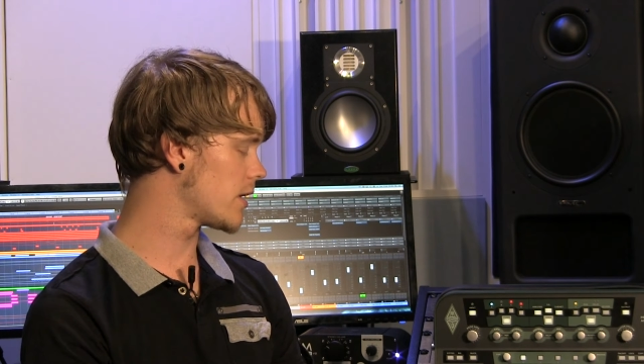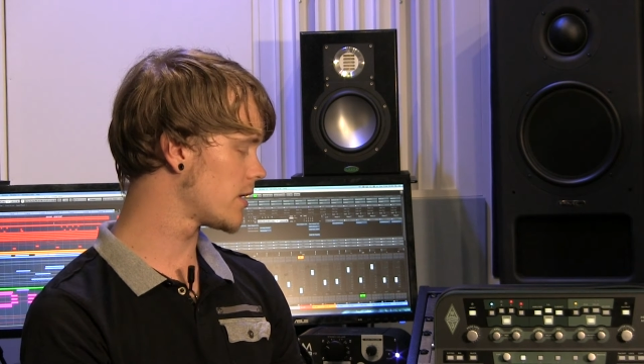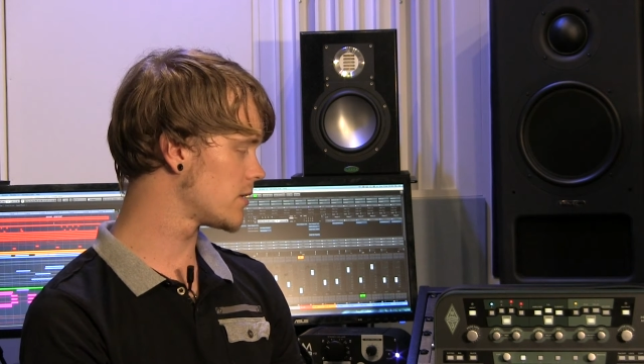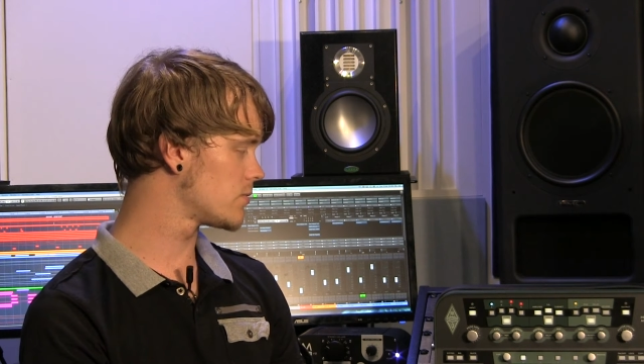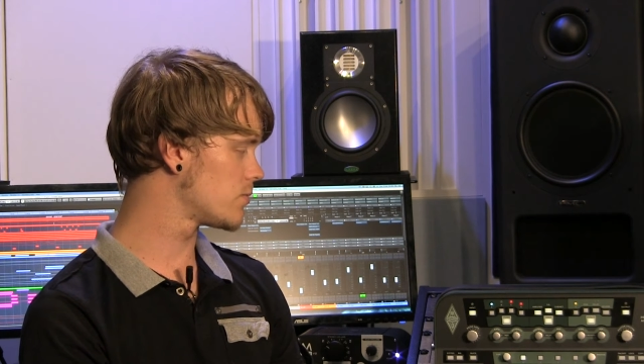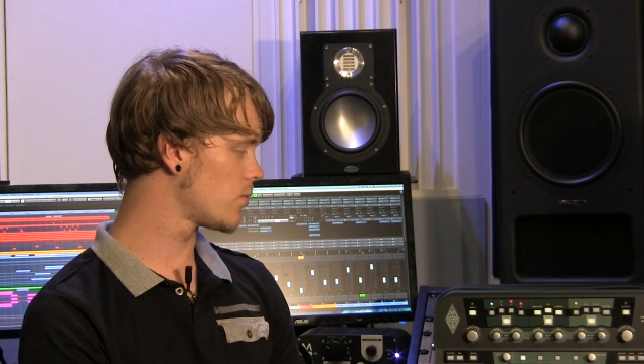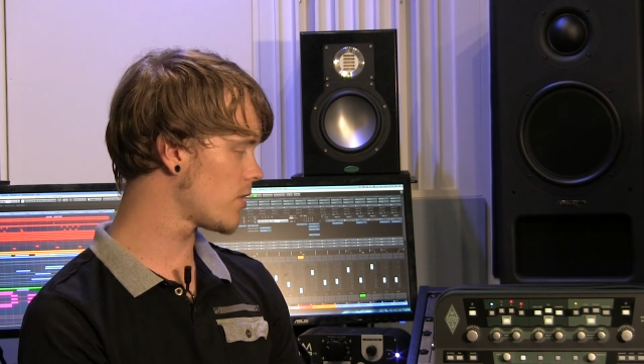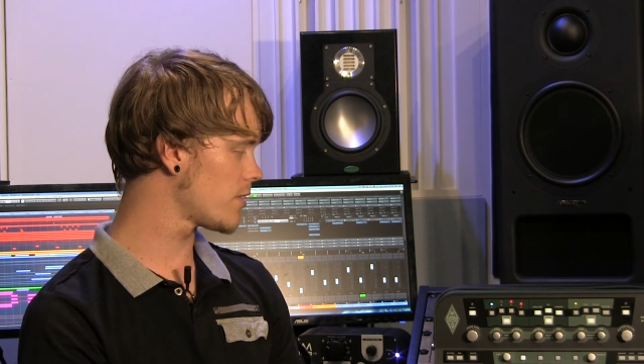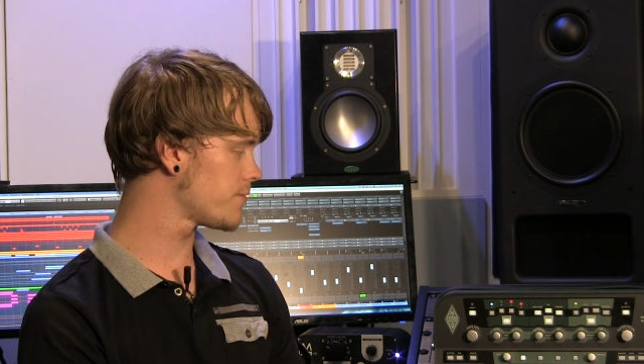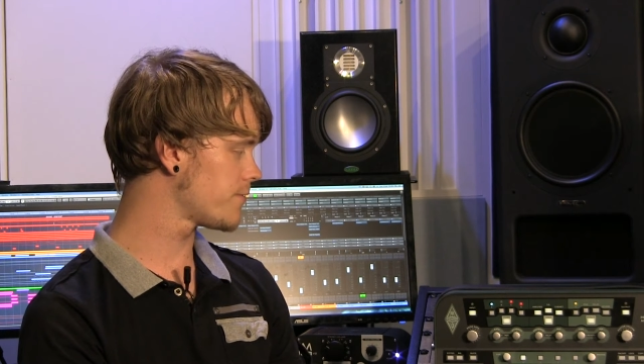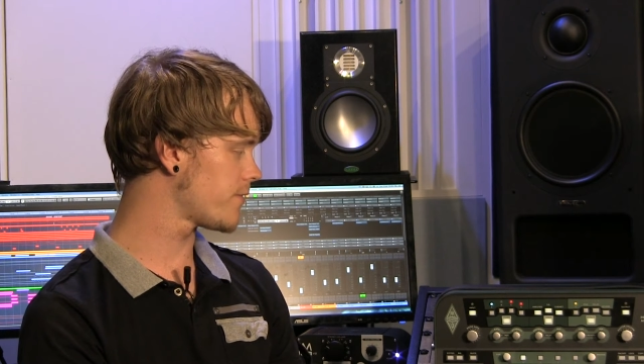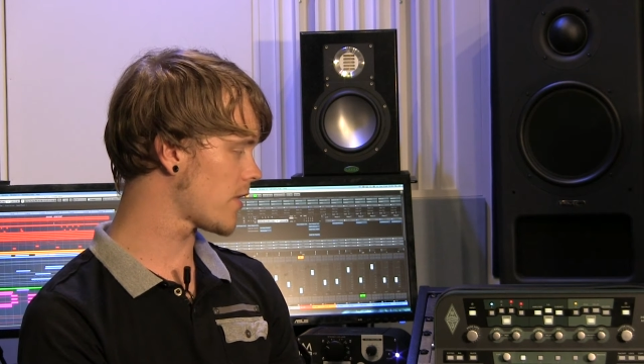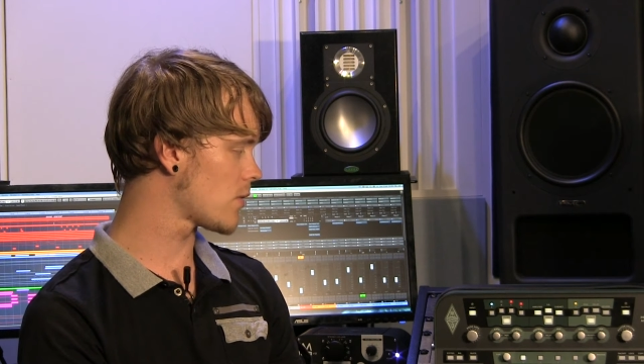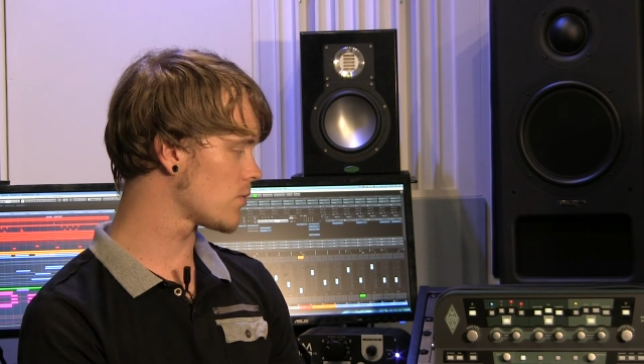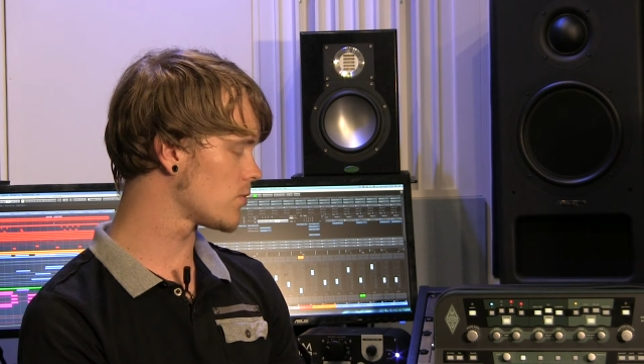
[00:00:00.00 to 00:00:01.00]
And what I've
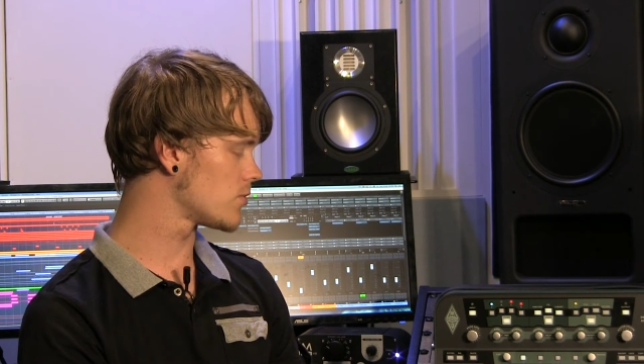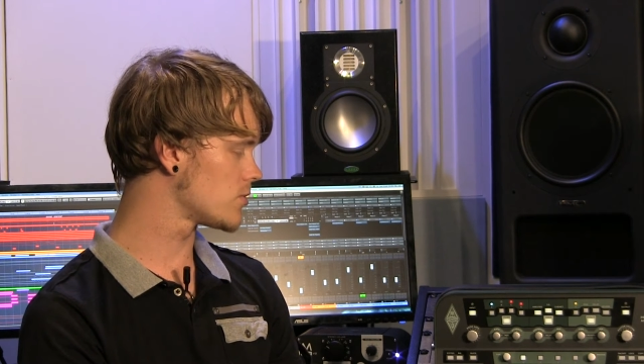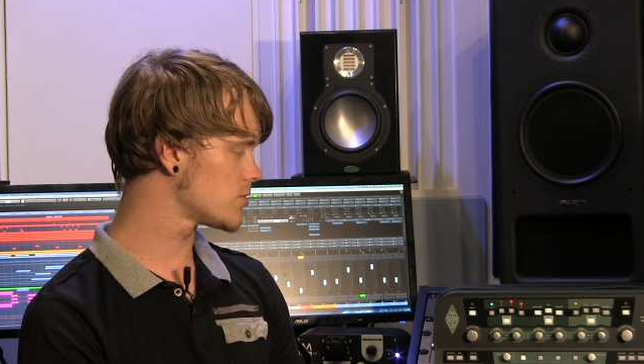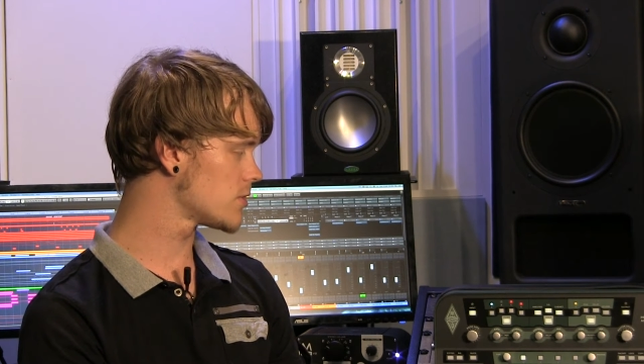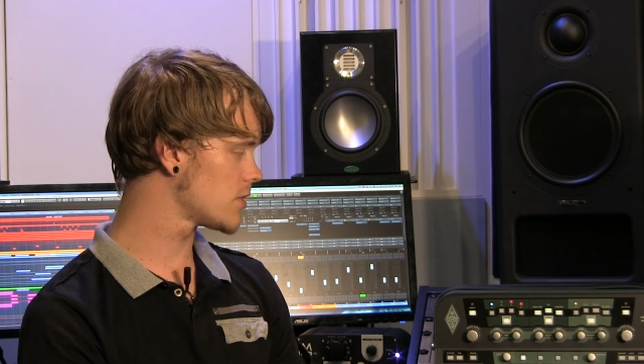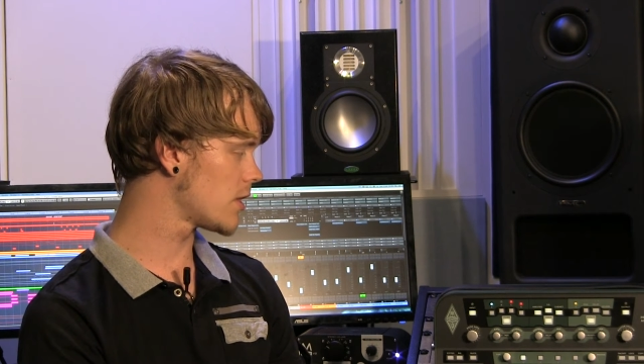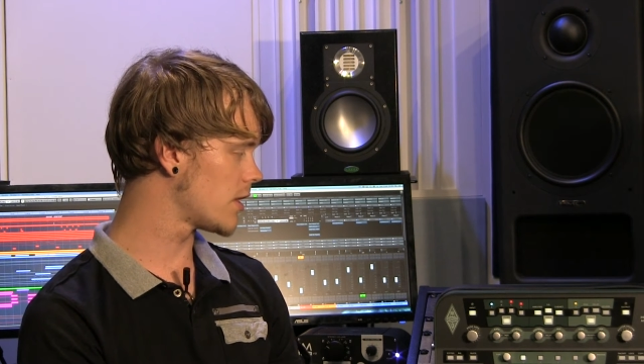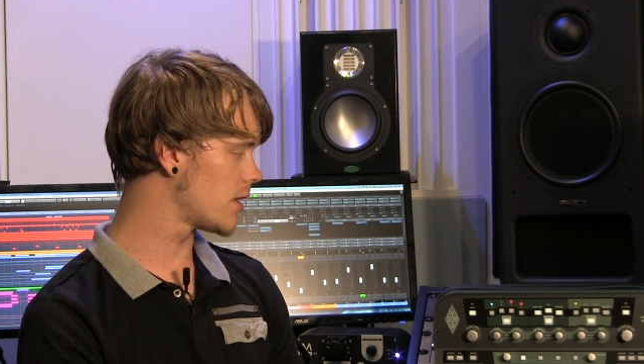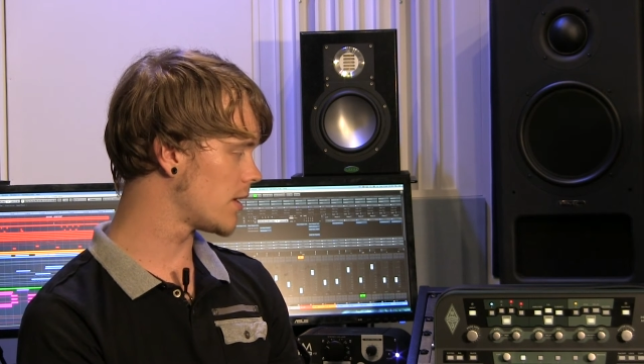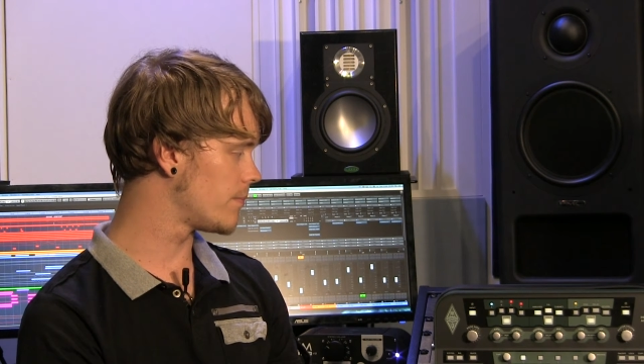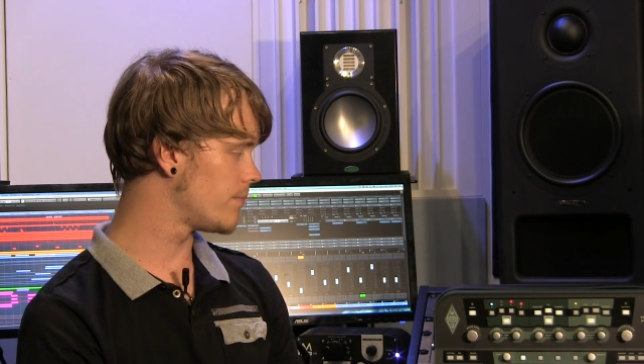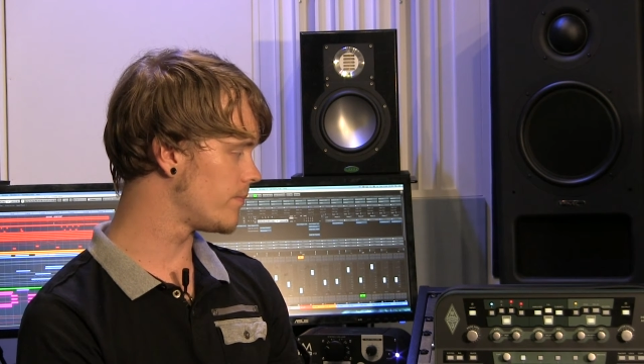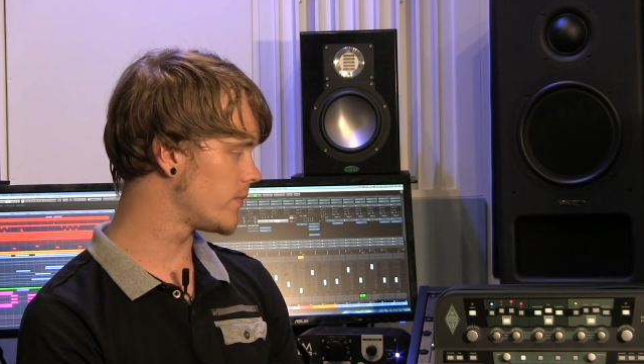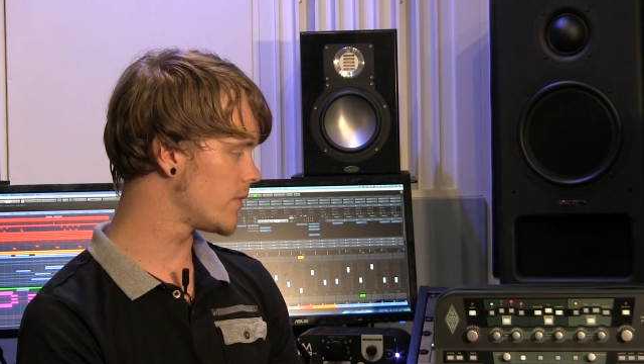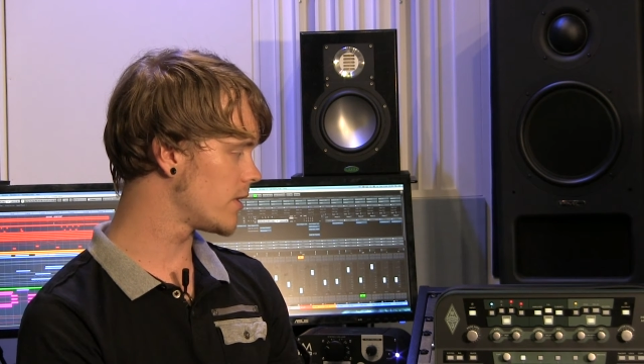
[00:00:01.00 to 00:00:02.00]
found
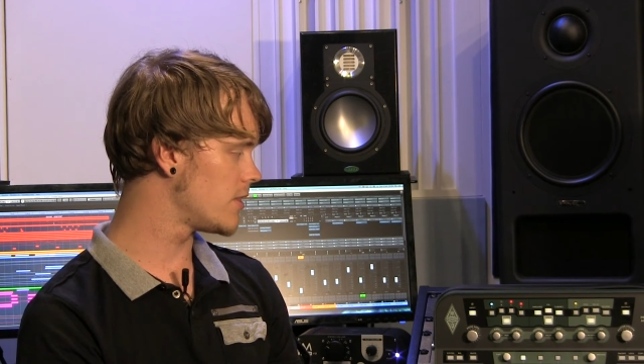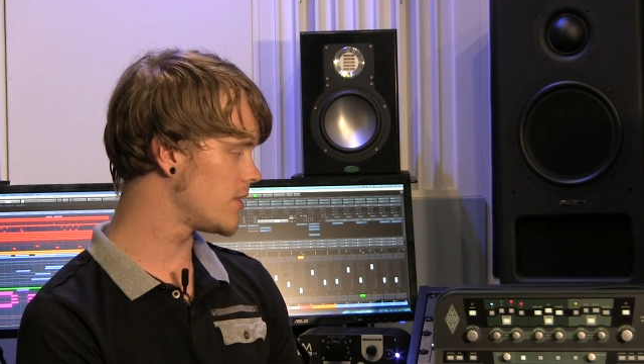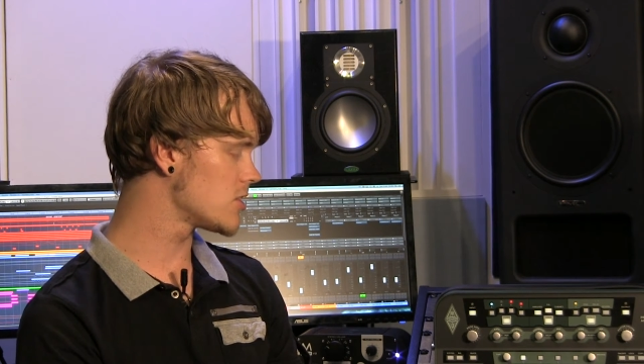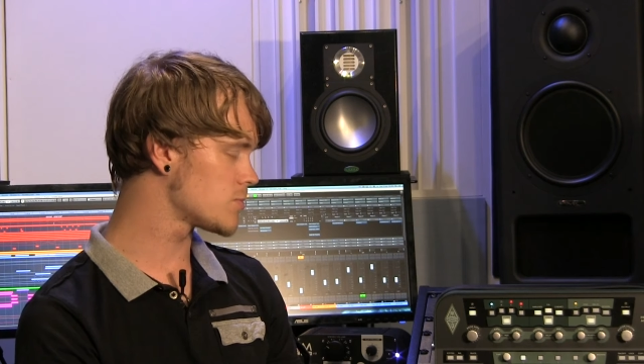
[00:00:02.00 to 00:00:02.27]
in